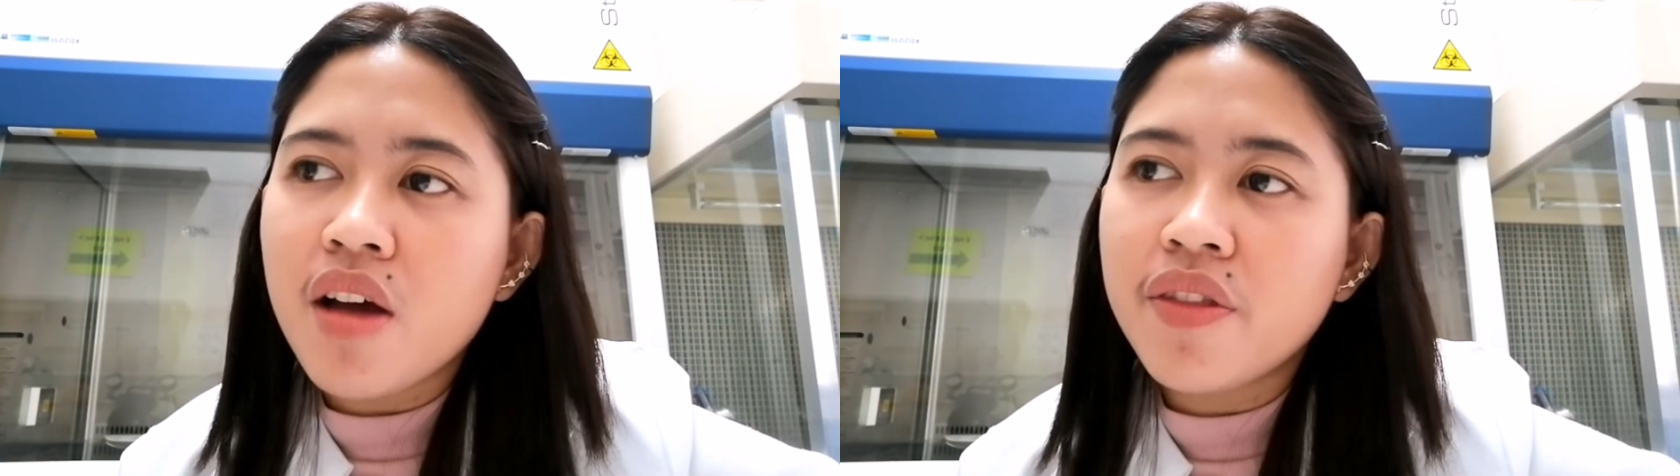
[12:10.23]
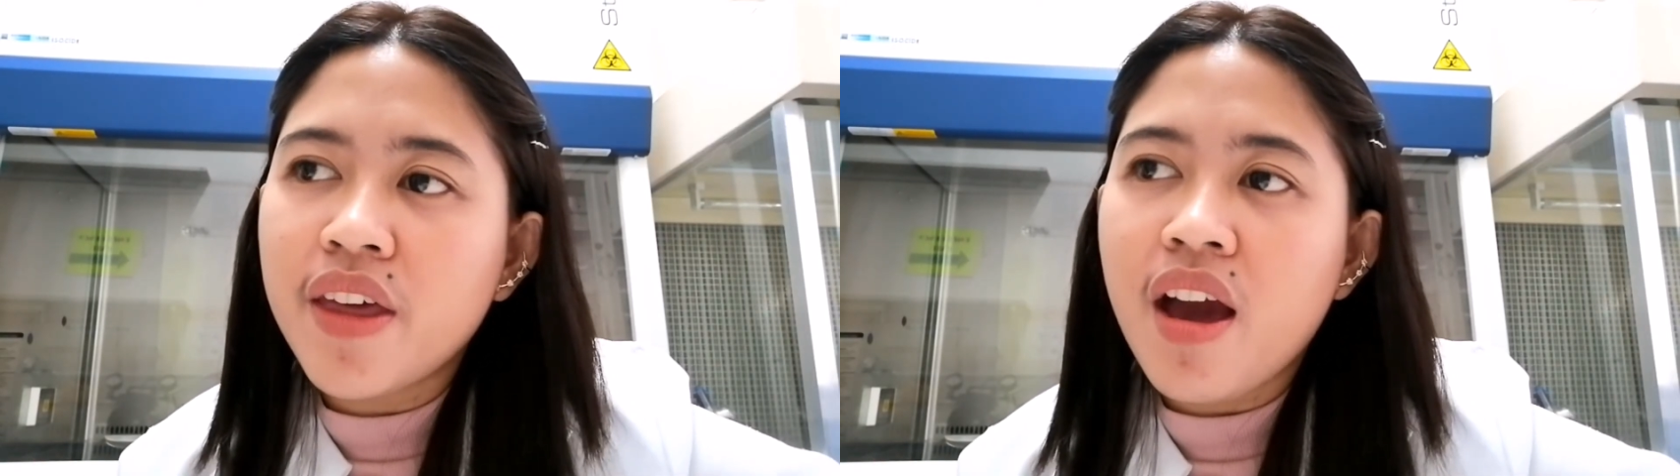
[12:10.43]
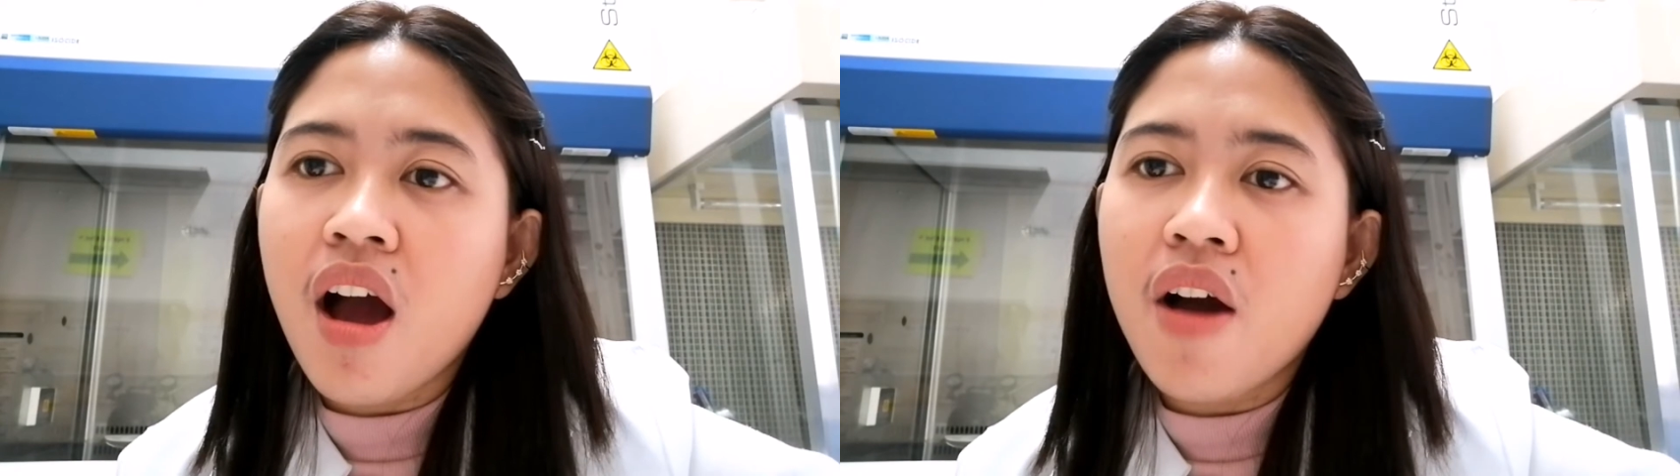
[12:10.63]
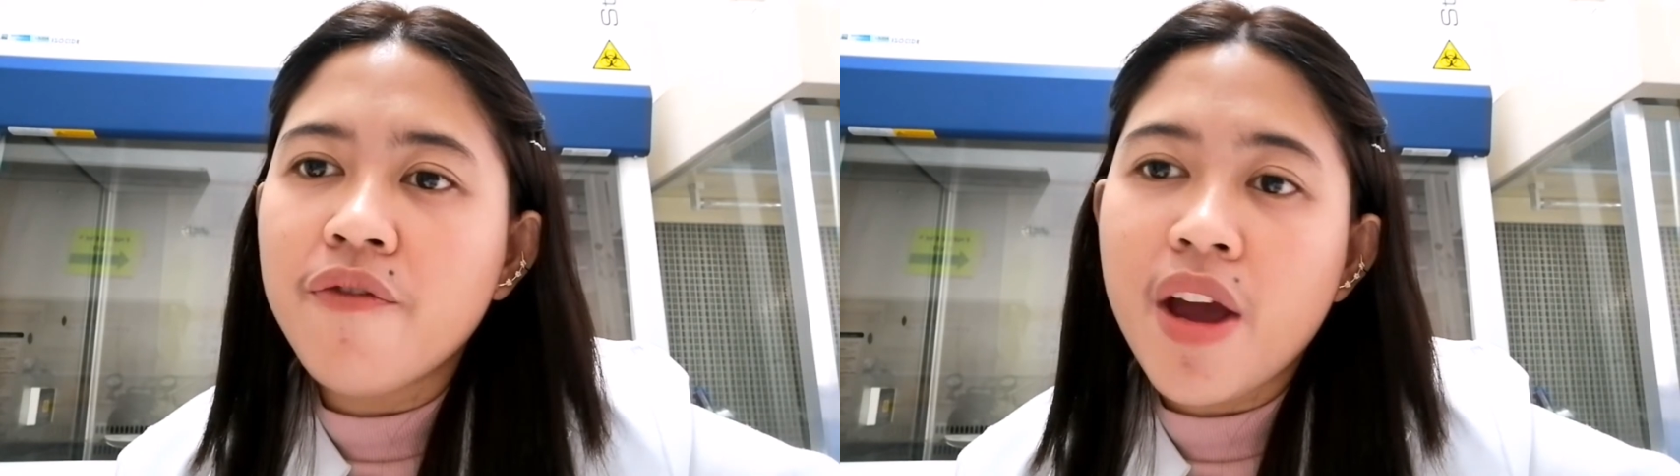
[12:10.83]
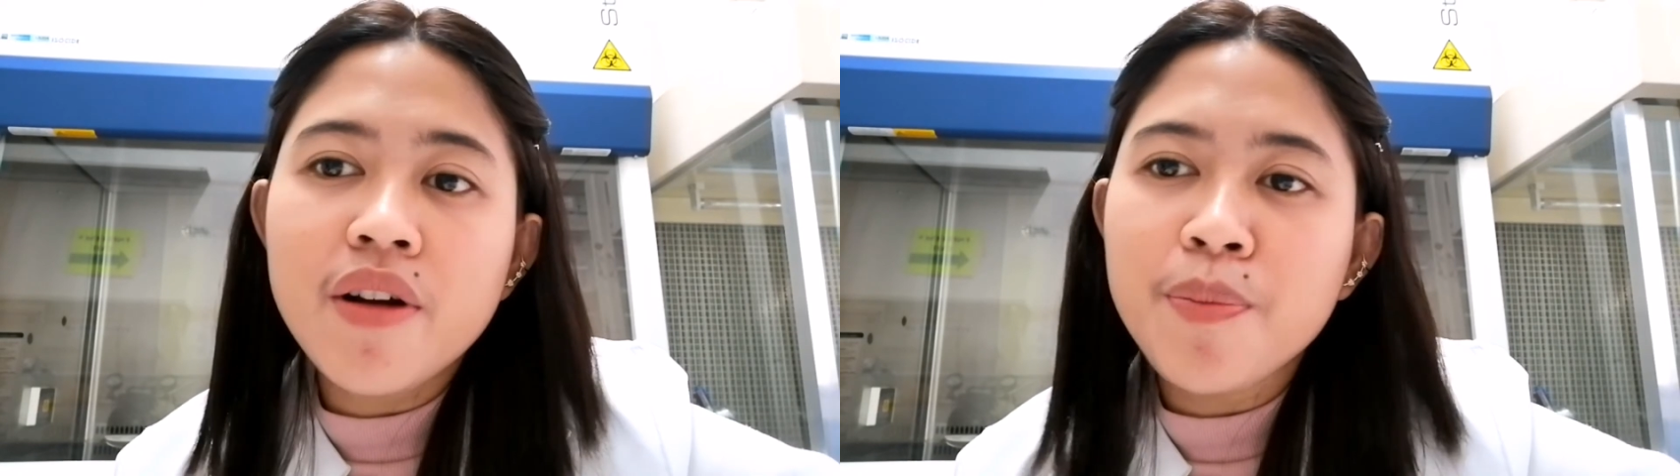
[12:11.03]
the
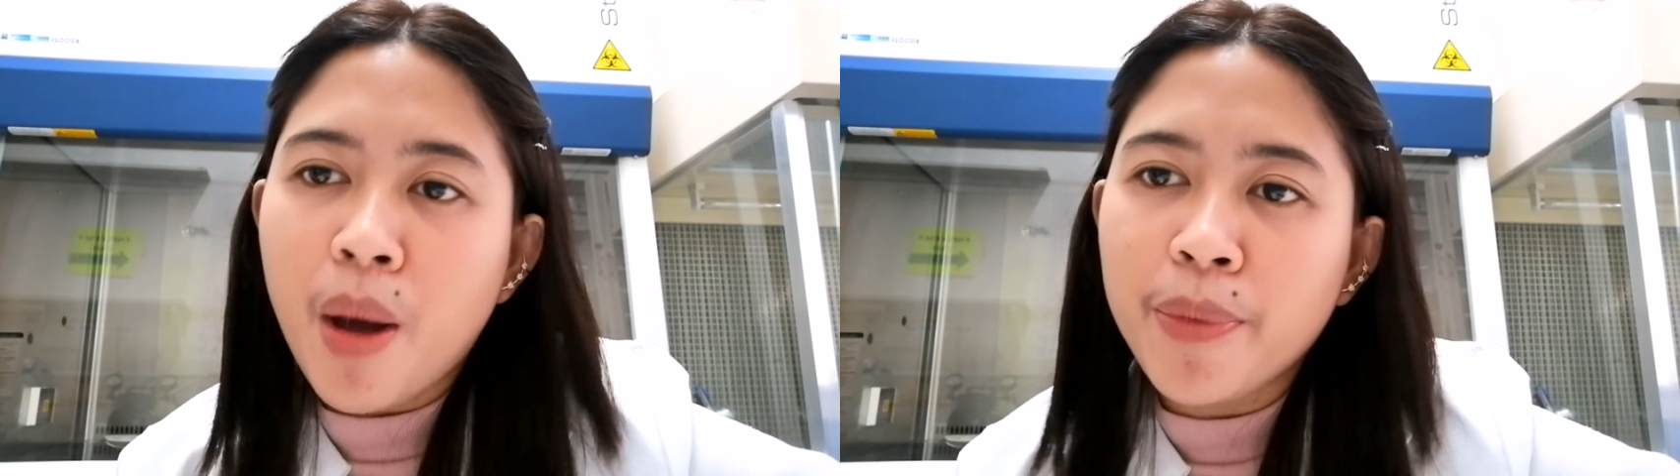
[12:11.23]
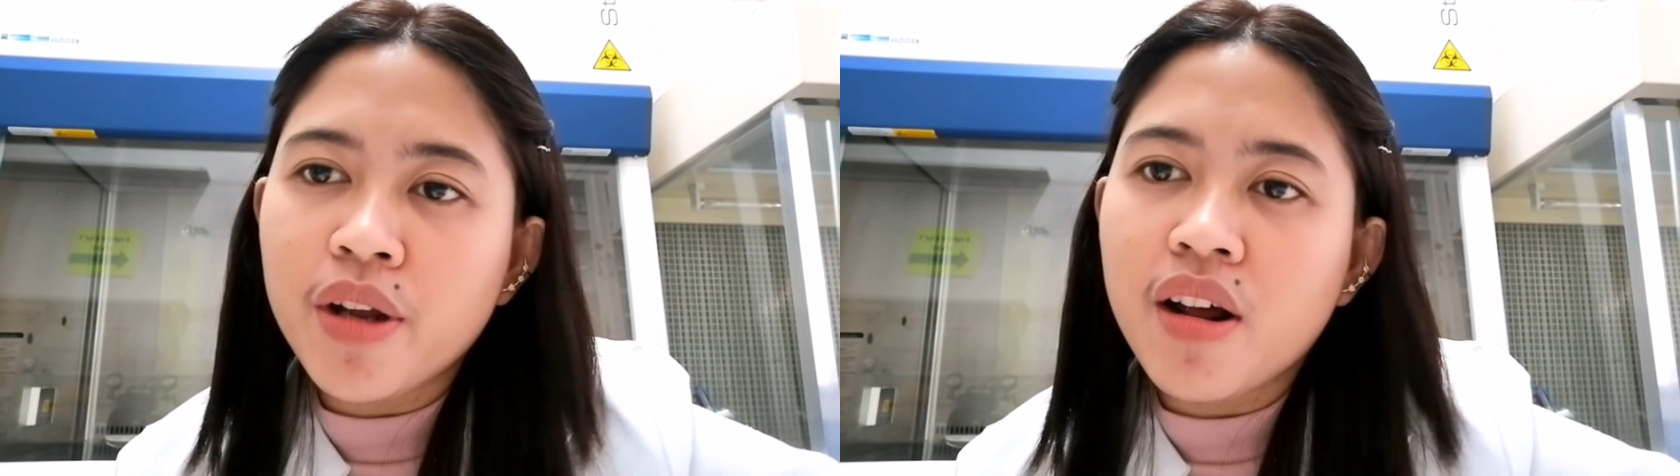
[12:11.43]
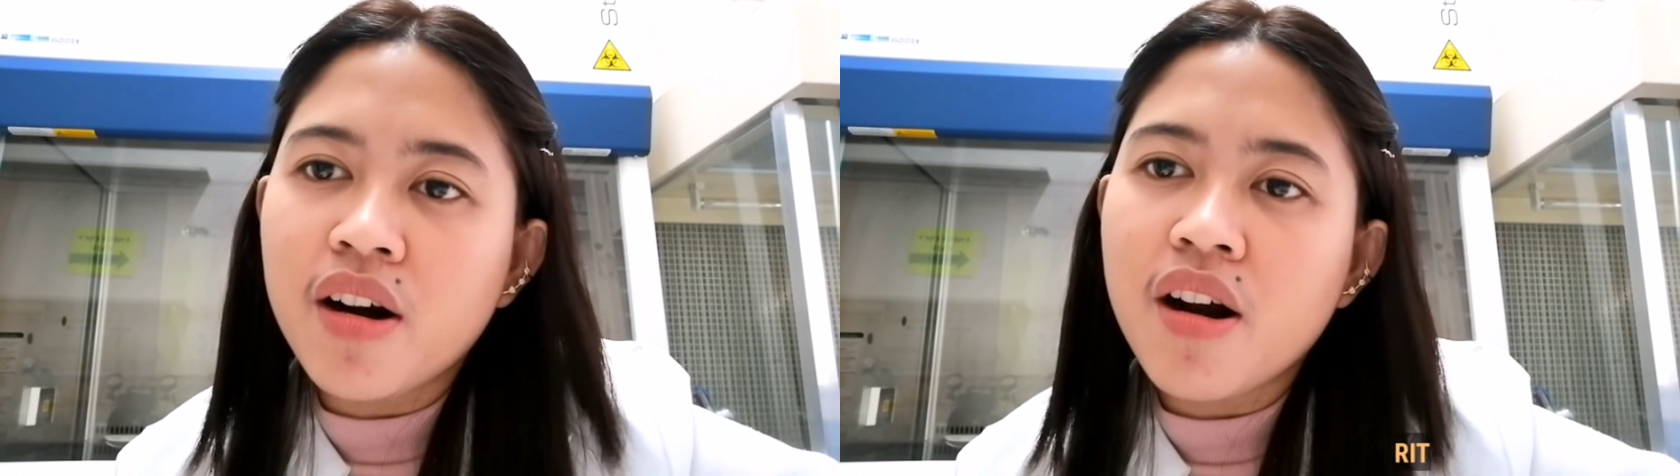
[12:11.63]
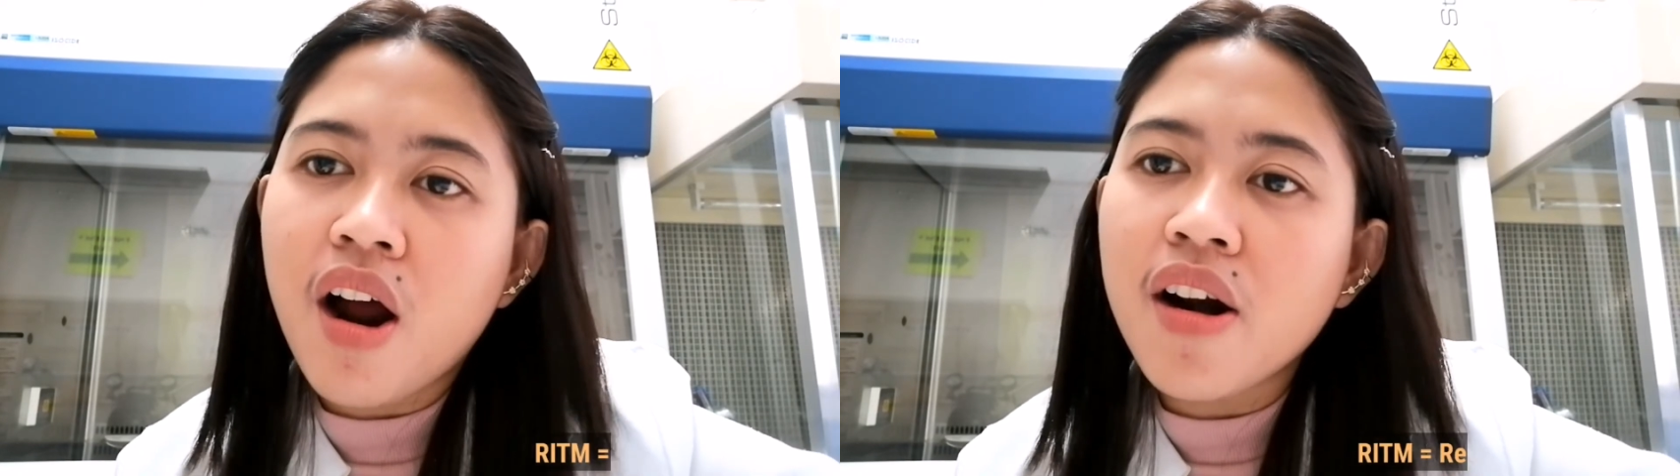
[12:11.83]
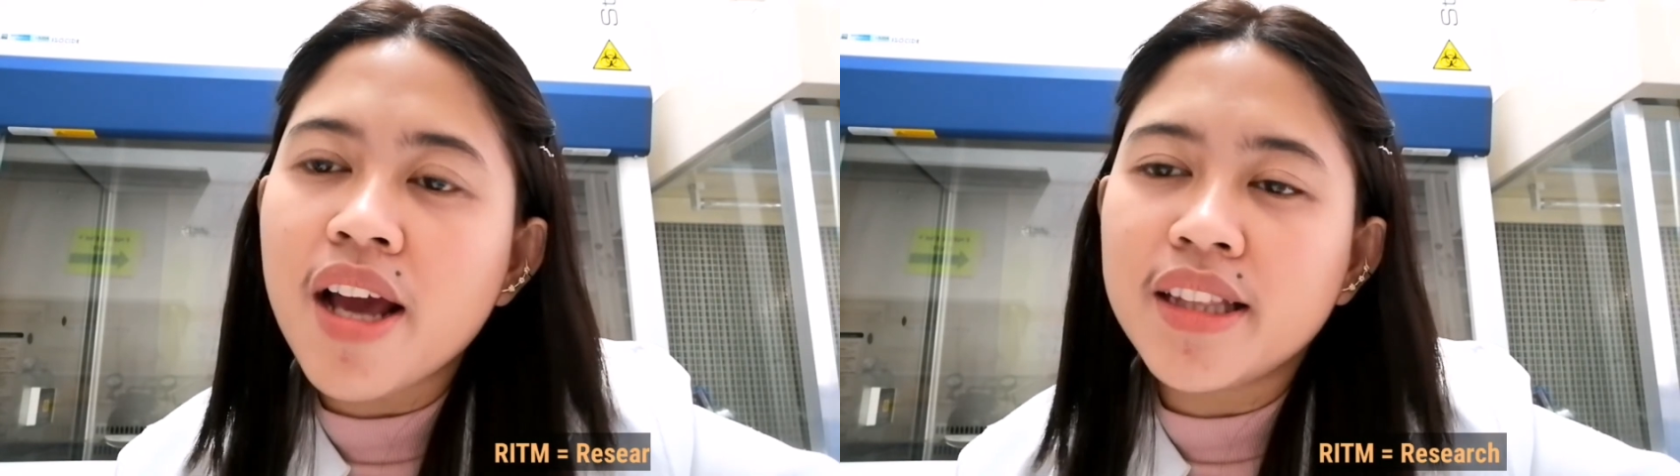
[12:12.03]
very popular
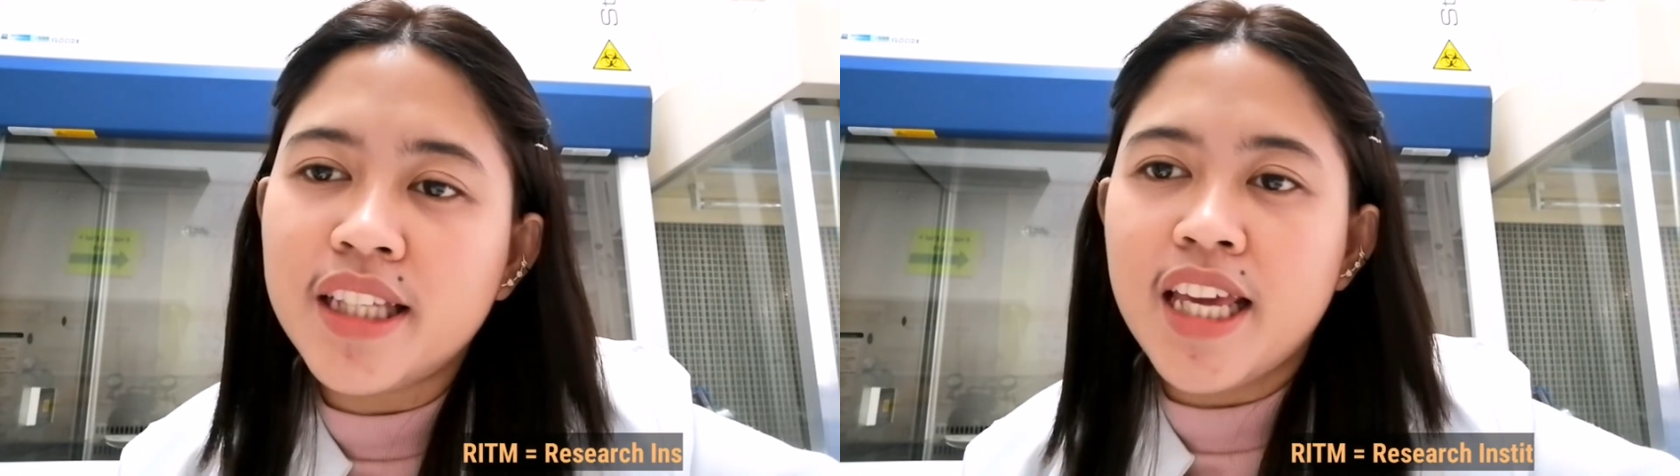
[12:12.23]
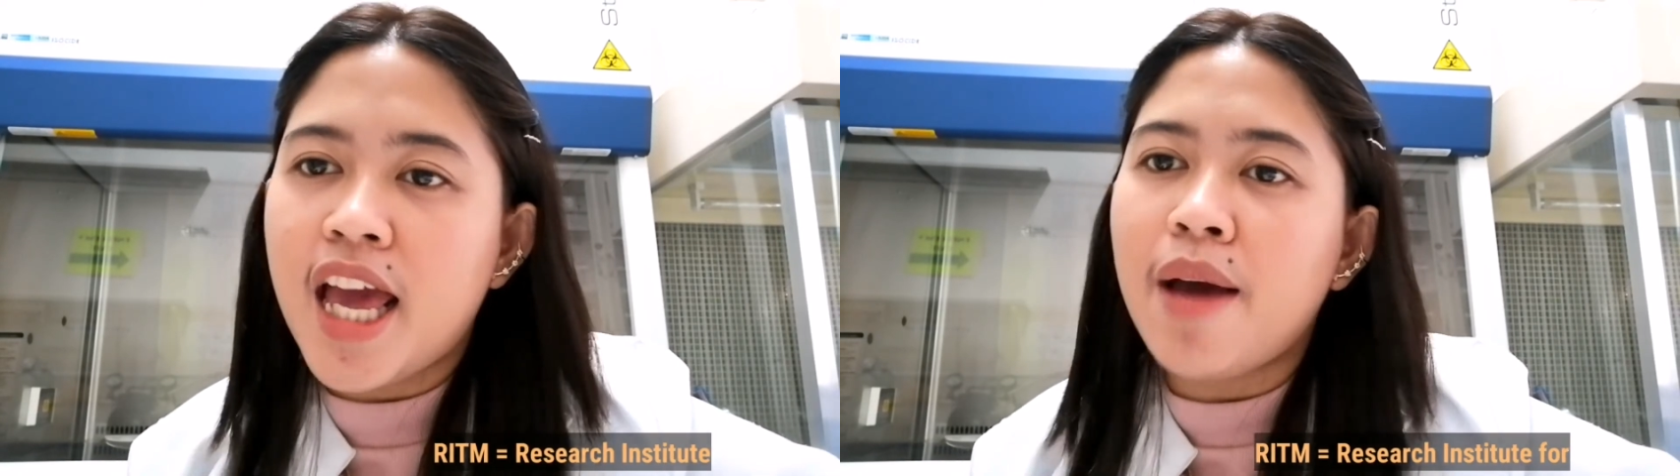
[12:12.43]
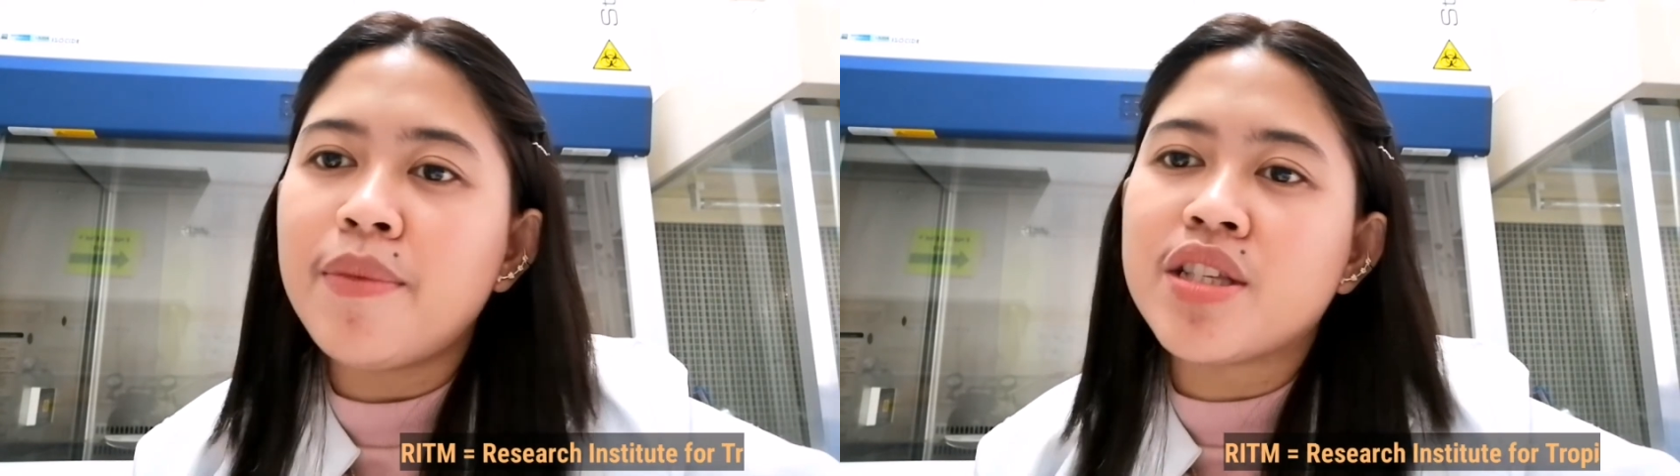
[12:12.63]
RITM,